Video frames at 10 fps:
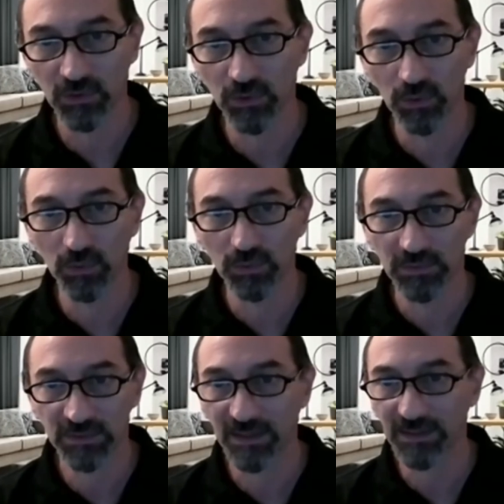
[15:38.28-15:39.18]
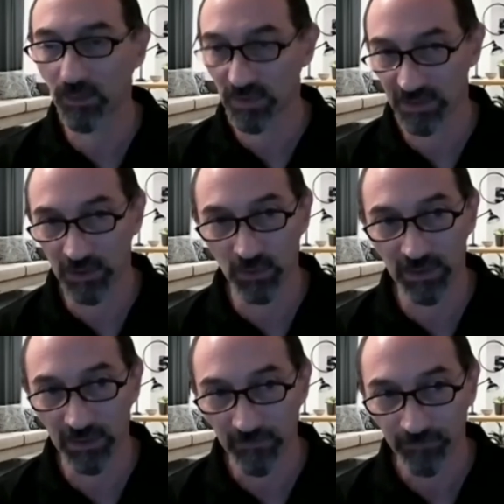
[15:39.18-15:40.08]
to tight network
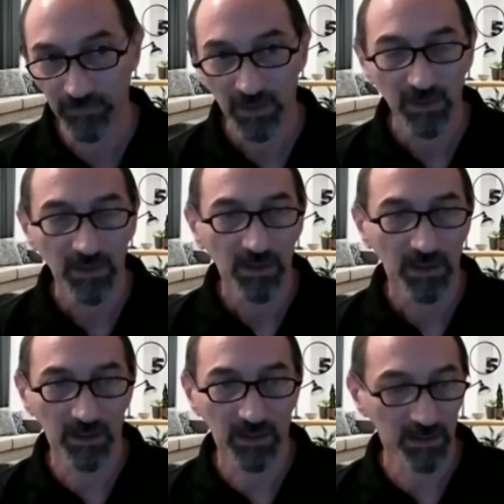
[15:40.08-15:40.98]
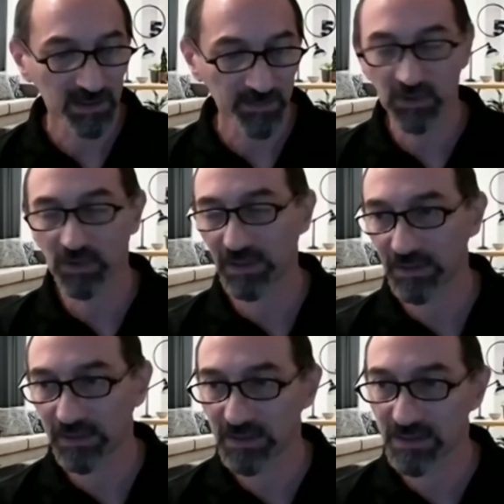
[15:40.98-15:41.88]
security, especially
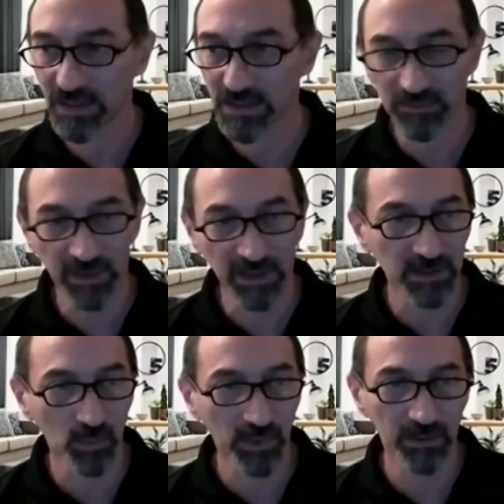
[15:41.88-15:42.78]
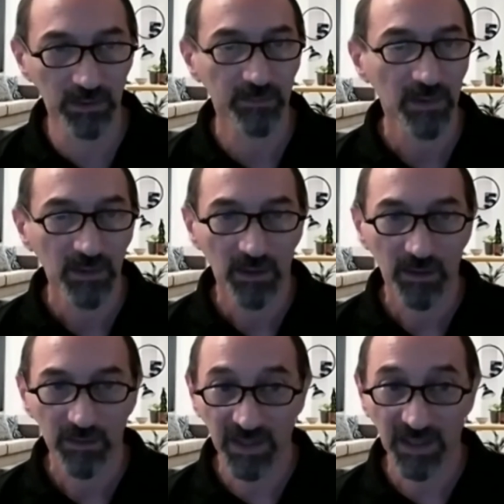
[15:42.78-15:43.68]
in these days of ransomware.
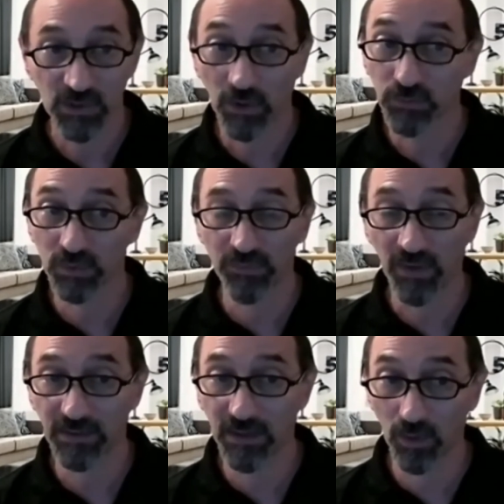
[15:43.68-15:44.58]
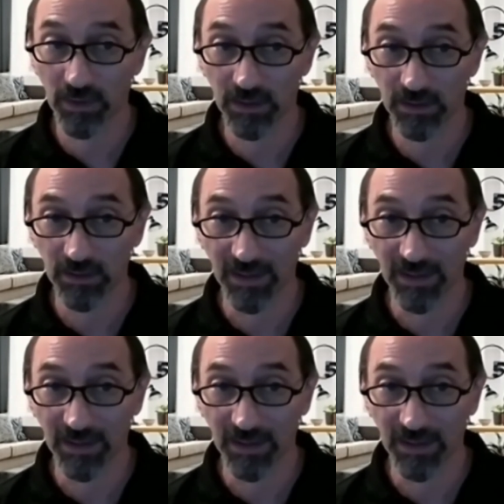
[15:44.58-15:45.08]
That software-defined networking